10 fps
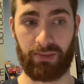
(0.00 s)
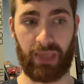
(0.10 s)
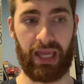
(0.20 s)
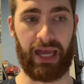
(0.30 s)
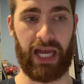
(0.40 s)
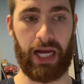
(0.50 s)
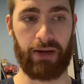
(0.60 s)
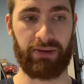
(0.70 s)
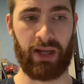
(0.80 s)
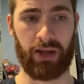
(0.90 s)
They
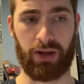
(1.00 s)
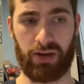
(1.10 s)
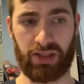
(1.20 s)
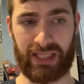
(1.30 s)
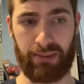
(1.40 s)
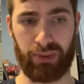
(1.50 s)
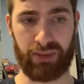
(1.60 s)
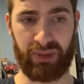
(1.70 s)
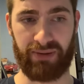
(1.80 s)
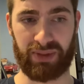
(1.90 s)
have Curtis Samuel
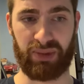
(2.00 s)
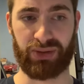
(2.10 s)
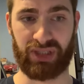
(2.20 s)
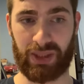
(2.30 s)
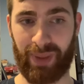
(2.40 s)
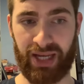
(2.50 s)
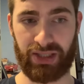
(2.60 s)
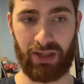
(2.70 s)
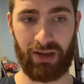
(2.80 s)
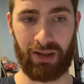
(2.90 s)
coming off some injuries this
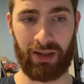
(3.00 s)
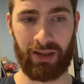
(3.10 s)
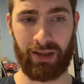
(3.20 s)
past year.